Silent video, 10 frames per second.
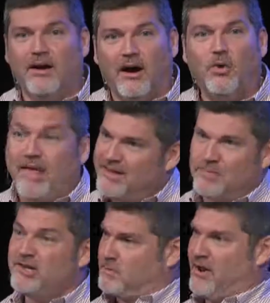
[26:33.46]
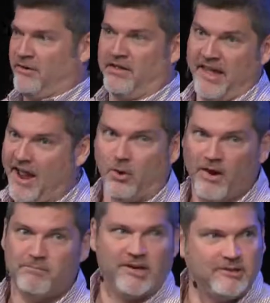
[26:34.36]
Oh, that's much better than the hell
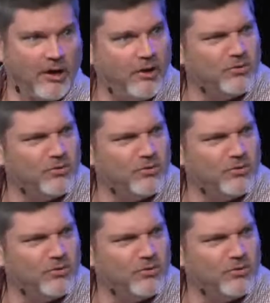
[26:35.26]
we've been taught.